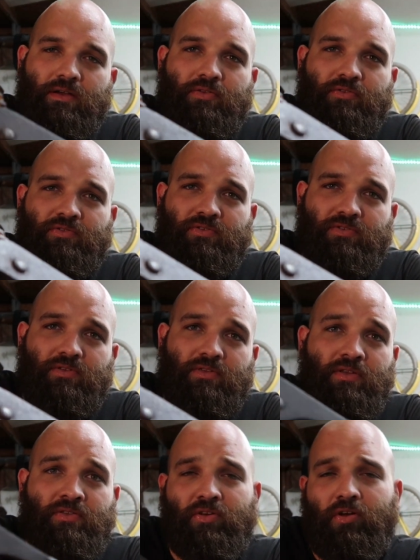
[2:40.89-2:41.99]

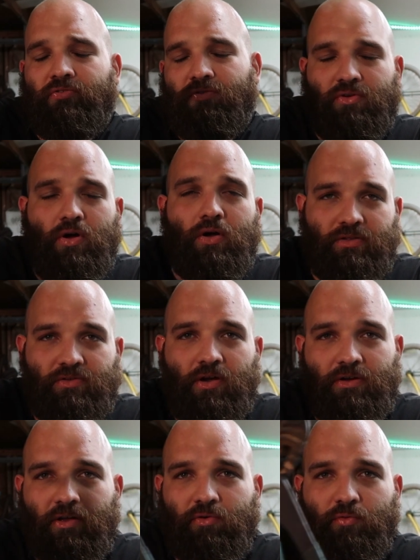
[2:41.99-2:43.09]
It's also called a
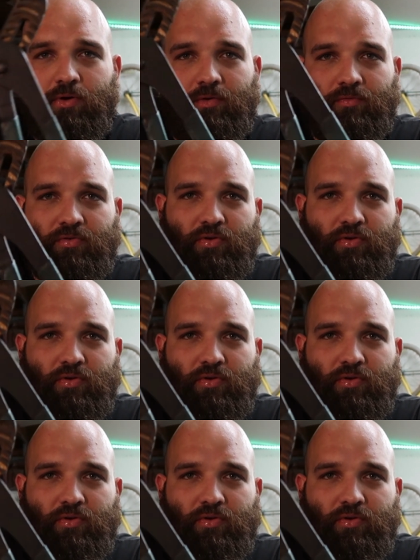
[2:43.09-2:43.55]
tongue and groove.